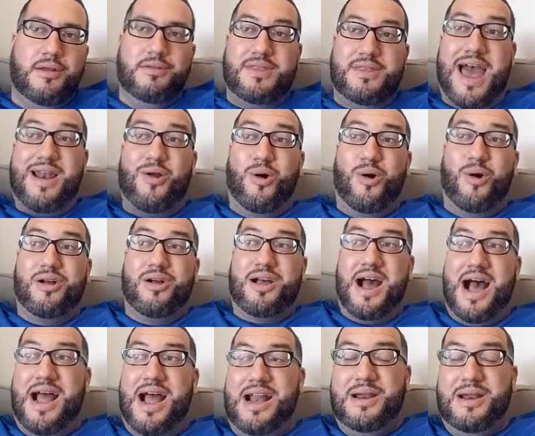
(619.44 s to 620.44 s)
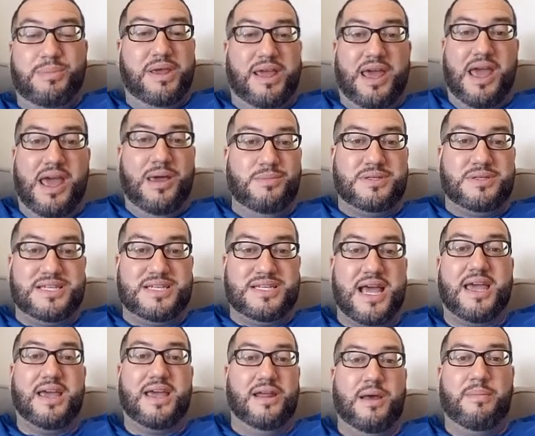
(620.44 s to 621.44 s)
That all kind of became
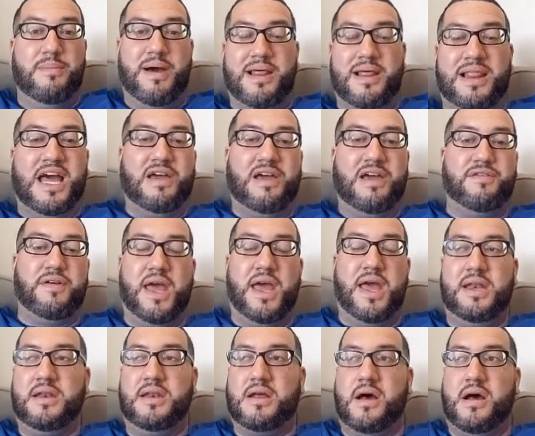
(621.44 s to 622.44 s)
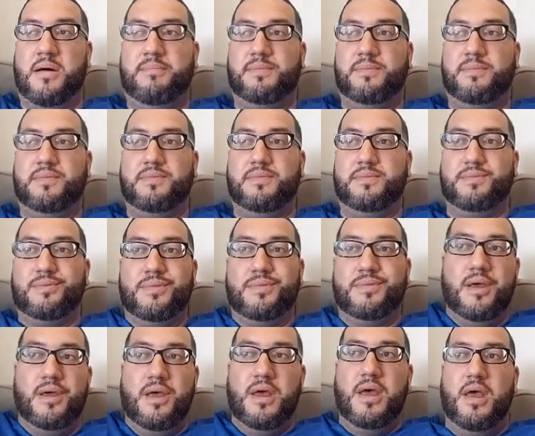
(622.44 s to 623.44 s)
second in my life. And
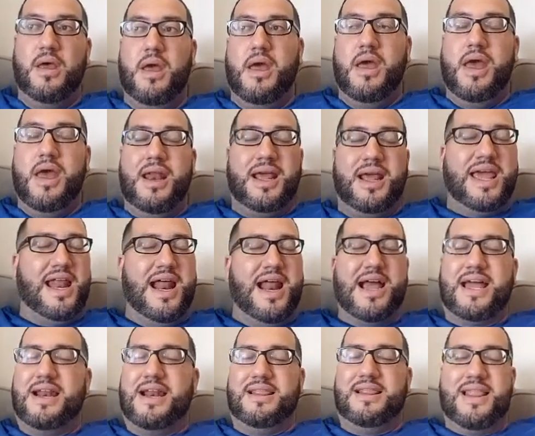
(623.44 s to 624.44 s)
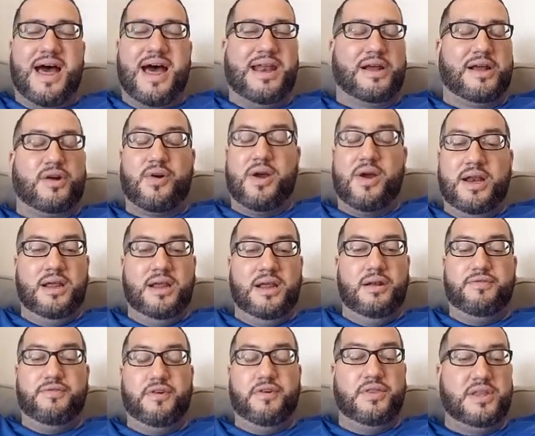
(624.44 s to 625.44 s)
again, I get a lot of credit
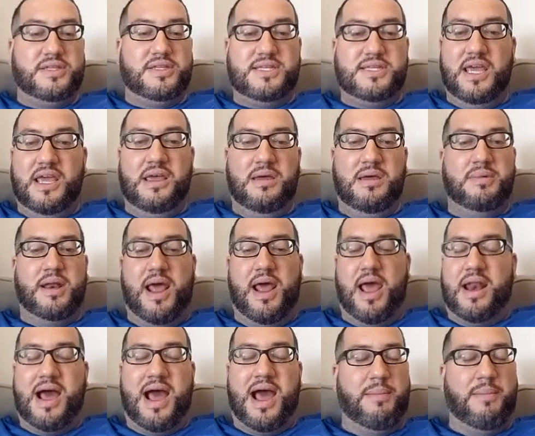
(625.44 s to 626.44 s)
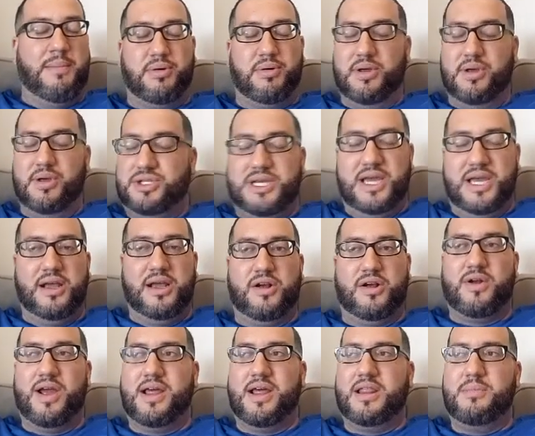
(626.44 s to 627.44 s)
for the team, and I appreciate it
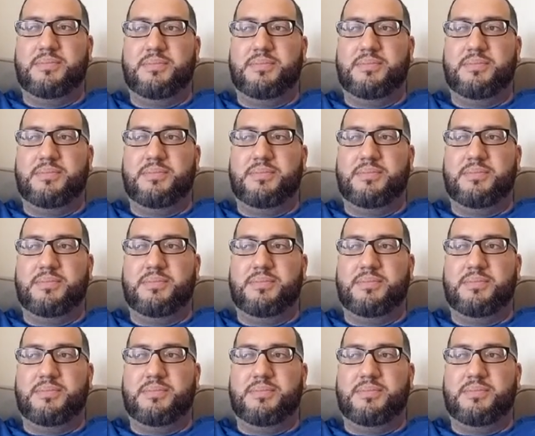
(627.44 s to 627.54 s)
greatly.